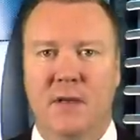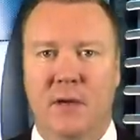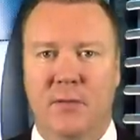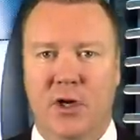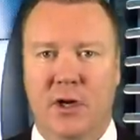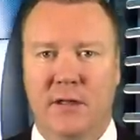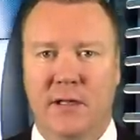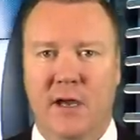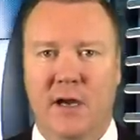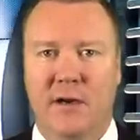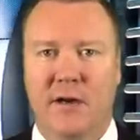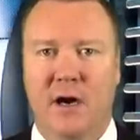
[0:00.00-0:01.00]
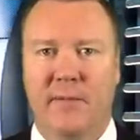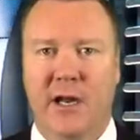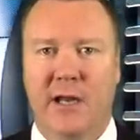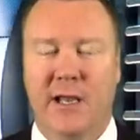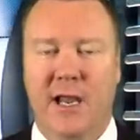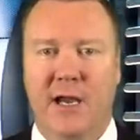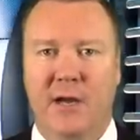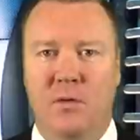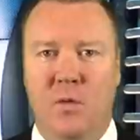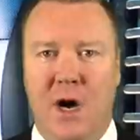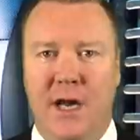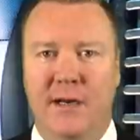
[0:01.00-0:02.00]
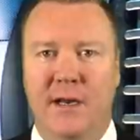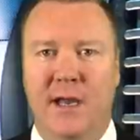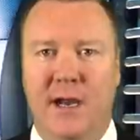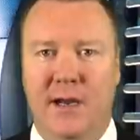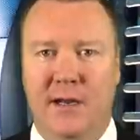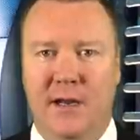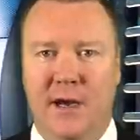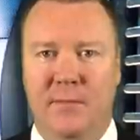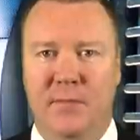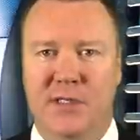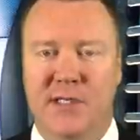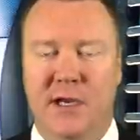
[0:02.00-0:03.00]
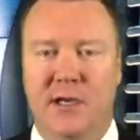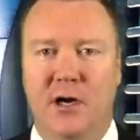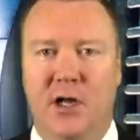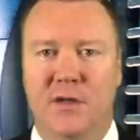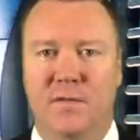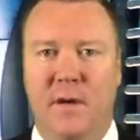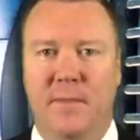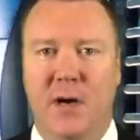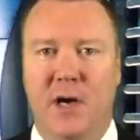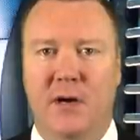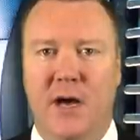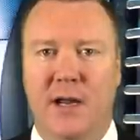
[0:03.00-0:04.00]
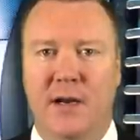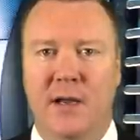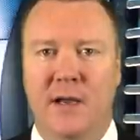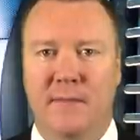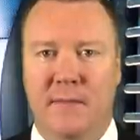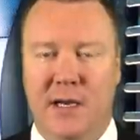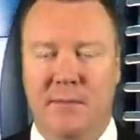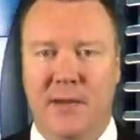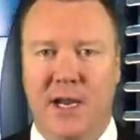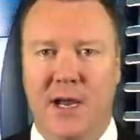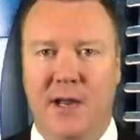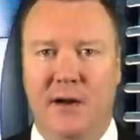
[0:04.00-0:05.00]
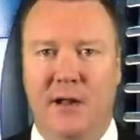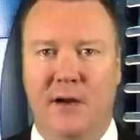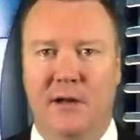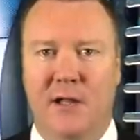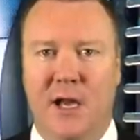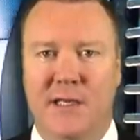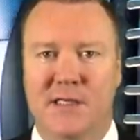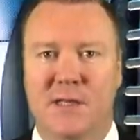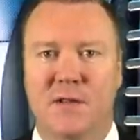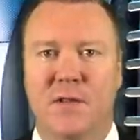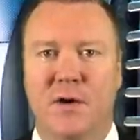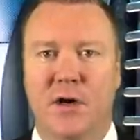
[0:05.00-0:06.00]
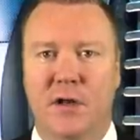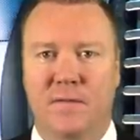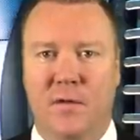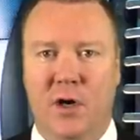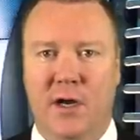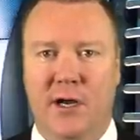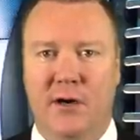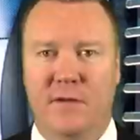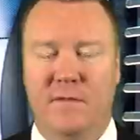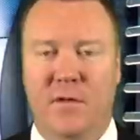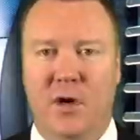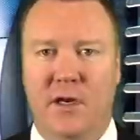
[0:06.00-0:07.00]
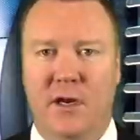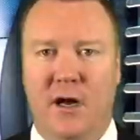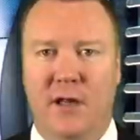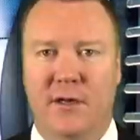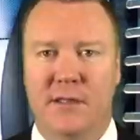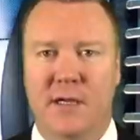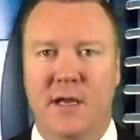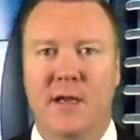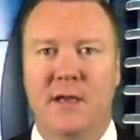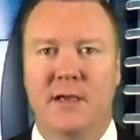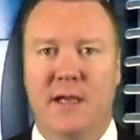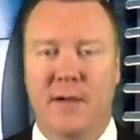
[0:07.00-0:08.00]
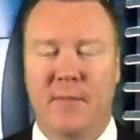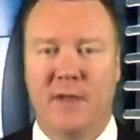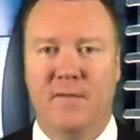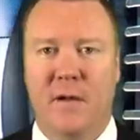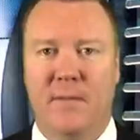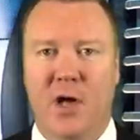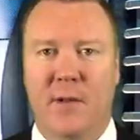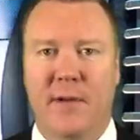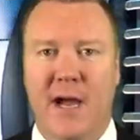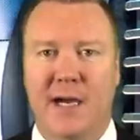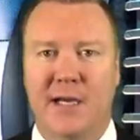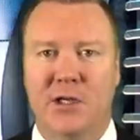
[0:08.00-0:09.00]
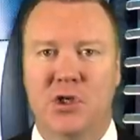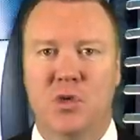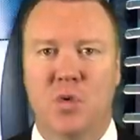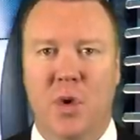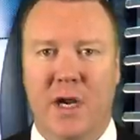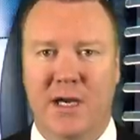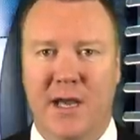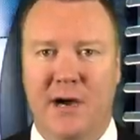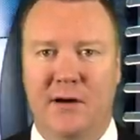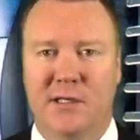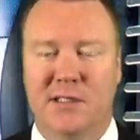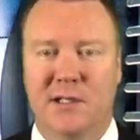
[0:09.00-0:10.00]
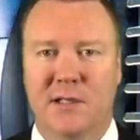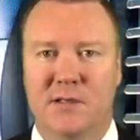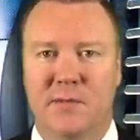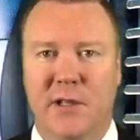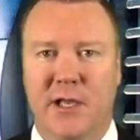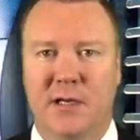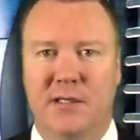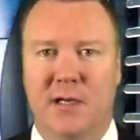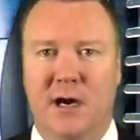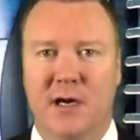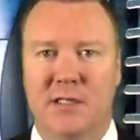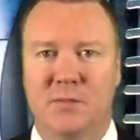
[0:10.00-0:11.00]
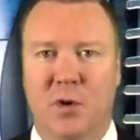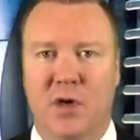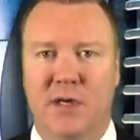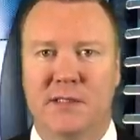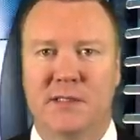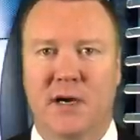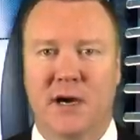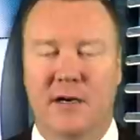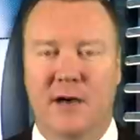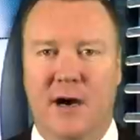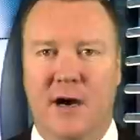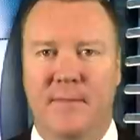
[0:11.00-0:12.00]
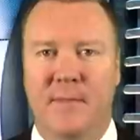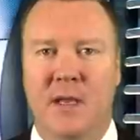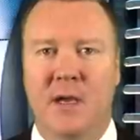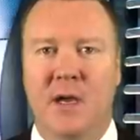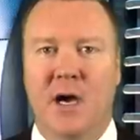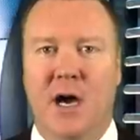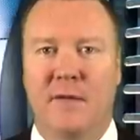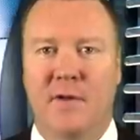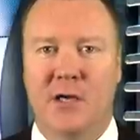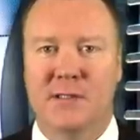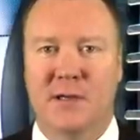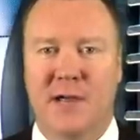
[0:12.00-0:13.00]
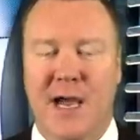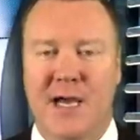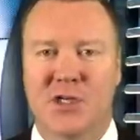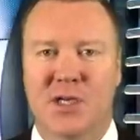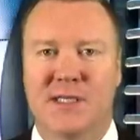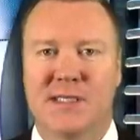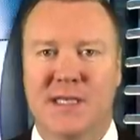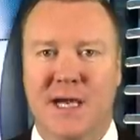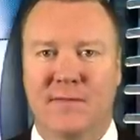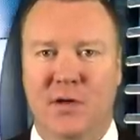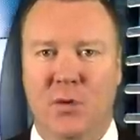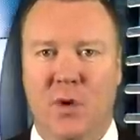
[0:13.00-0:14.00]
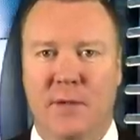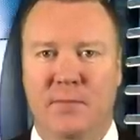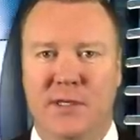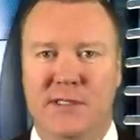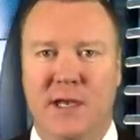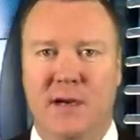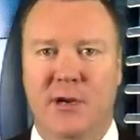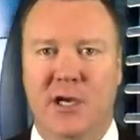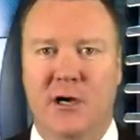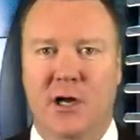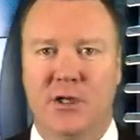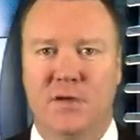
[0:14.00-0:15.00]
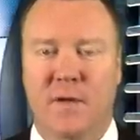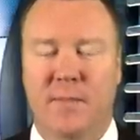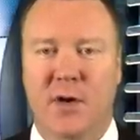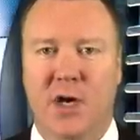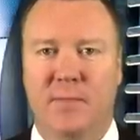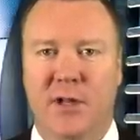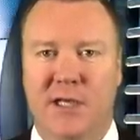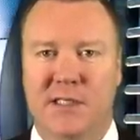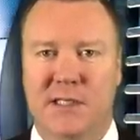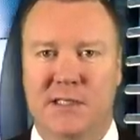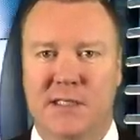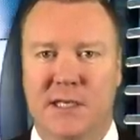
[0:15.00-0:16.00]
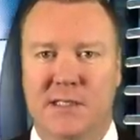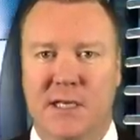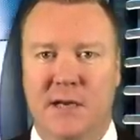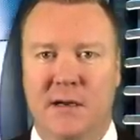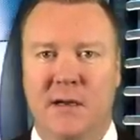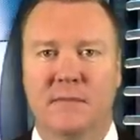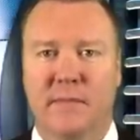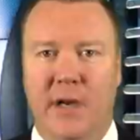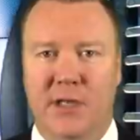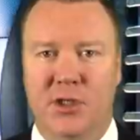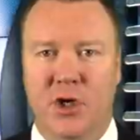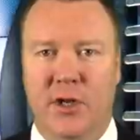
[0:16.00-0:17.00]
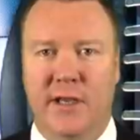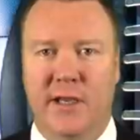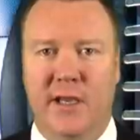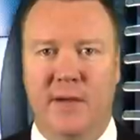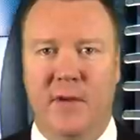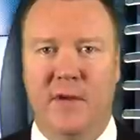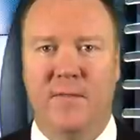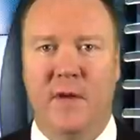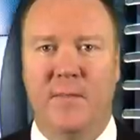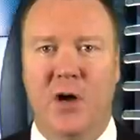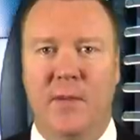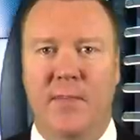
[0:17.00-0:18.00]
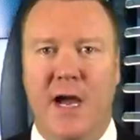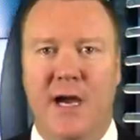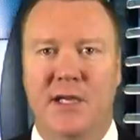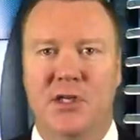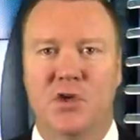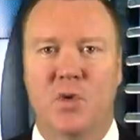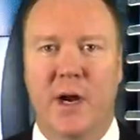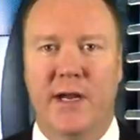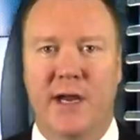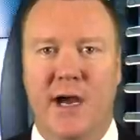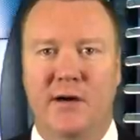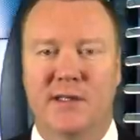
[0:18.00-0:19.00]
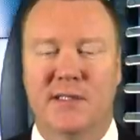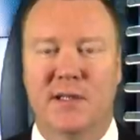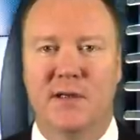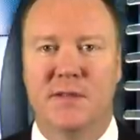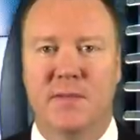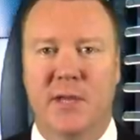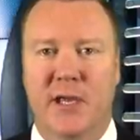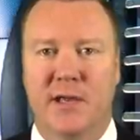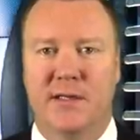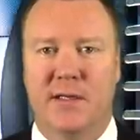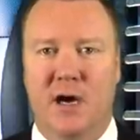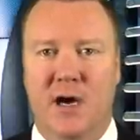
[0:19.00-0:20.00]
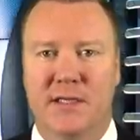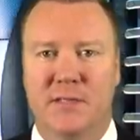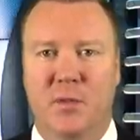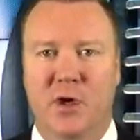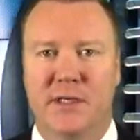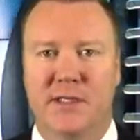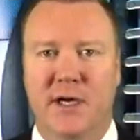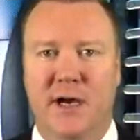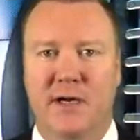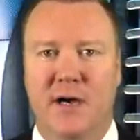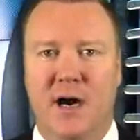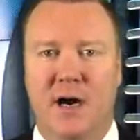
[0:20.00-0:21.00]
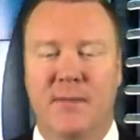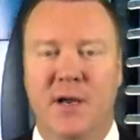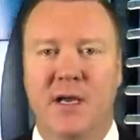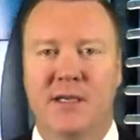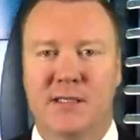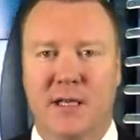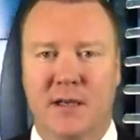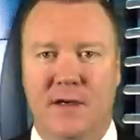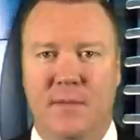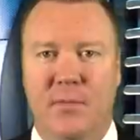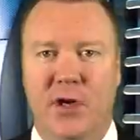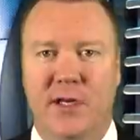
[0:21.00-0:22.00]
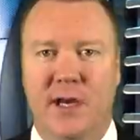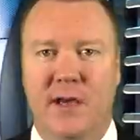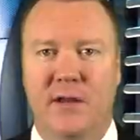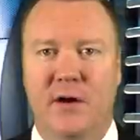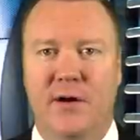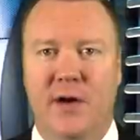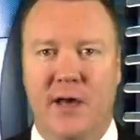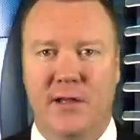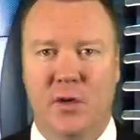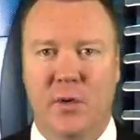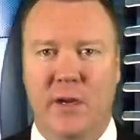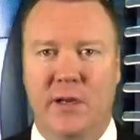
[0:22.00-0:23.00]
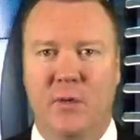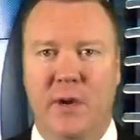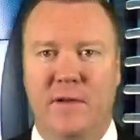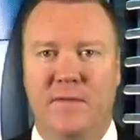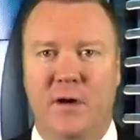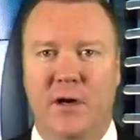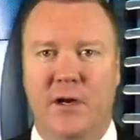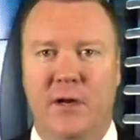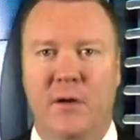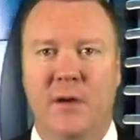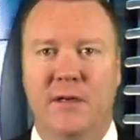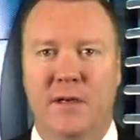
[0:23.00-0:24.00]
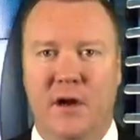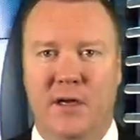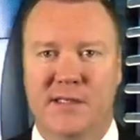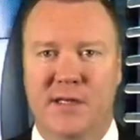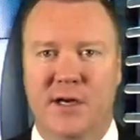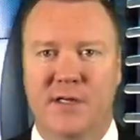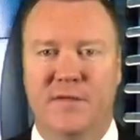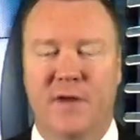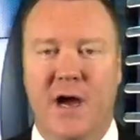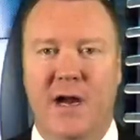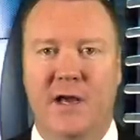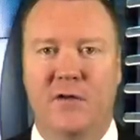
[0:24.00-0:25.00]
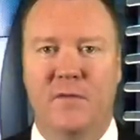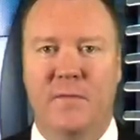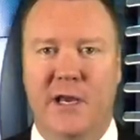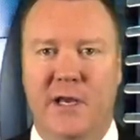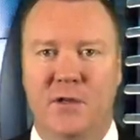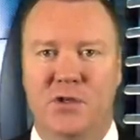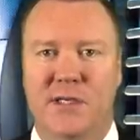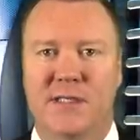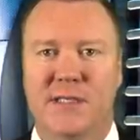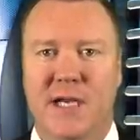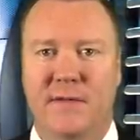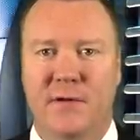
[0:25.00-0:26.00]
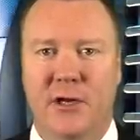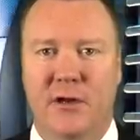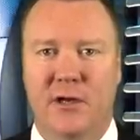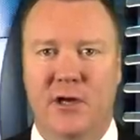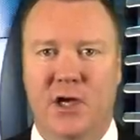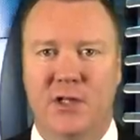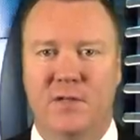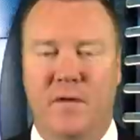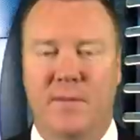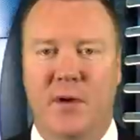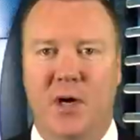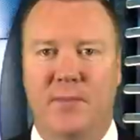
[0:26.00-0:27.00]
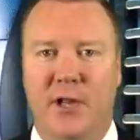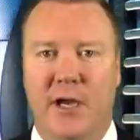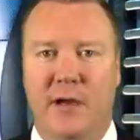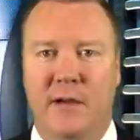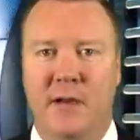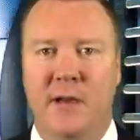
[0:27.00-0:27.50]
I'm currently on a dominating 8-1, 89% college football run, making my $100 clients $3,440. Get my football package right now exclusively at DocSports.com. I've also cashed 71% of my college football plays this season. Make sure that you get my football package right now exclusively at DocSports.com. So I look to put together another winning week for you. And all starts Friday with my huge 7-unit college football play.